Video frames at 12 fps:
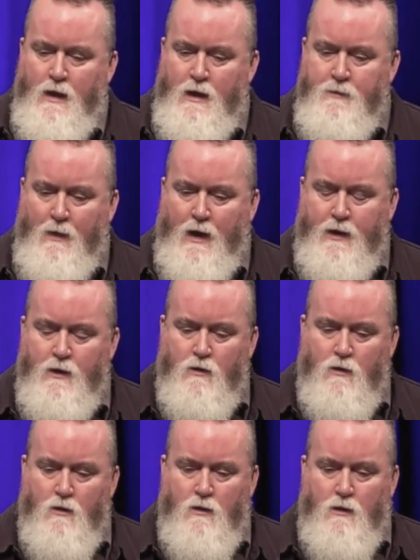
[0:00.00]
In my
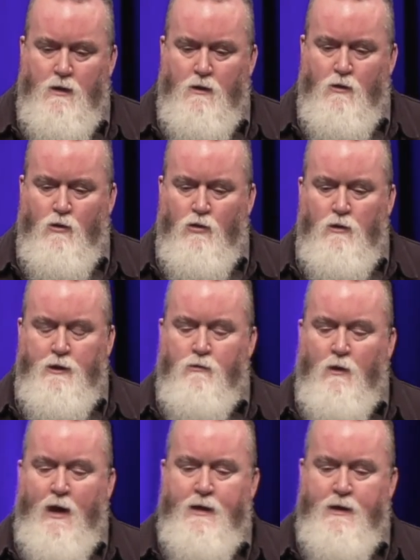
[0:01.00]
early
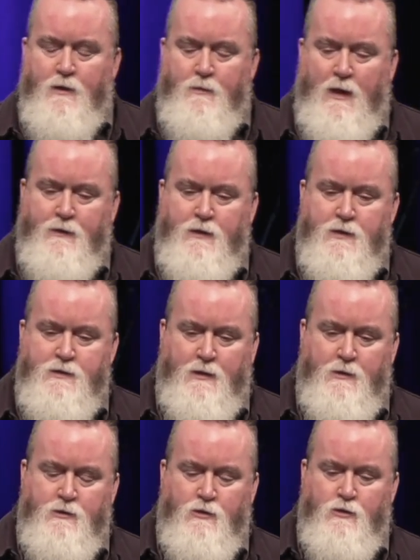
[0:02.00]
writing about this, I
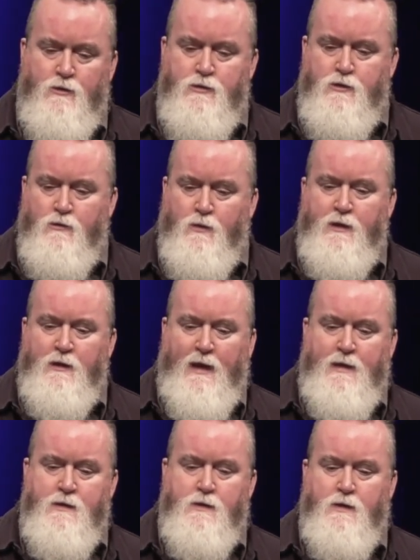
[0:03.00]
introduced 3
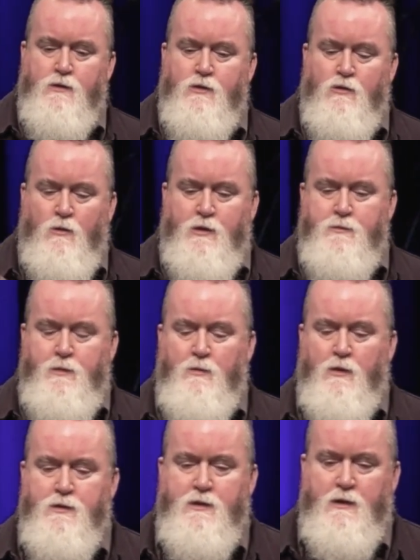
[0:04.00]
lenses through which
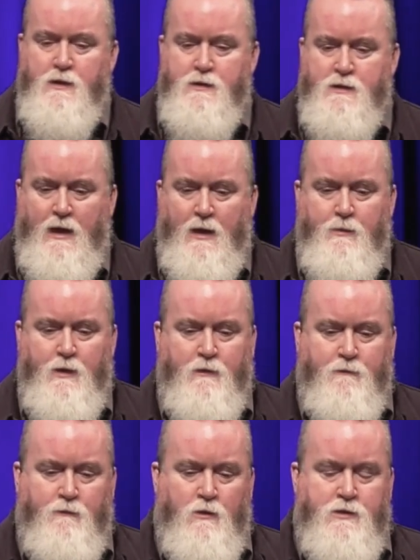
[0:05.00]
people see this topic.
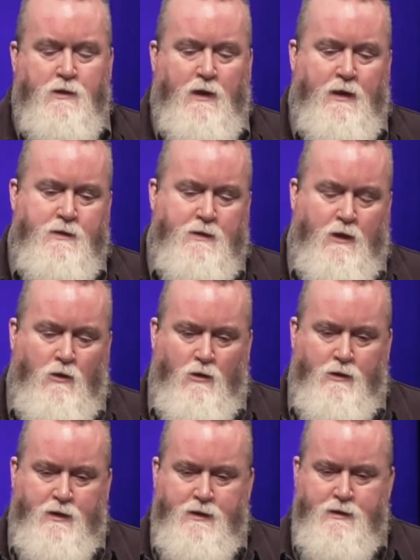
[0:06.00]
The first lens I
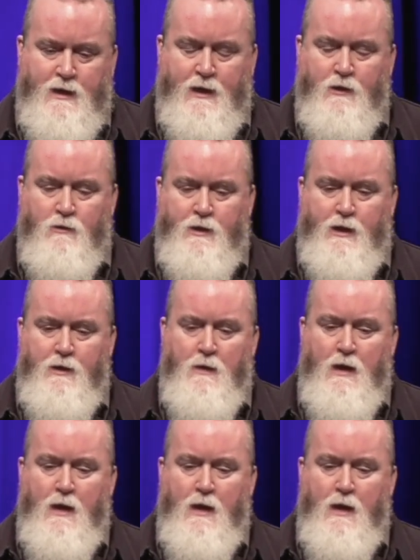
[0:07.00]
called integrity.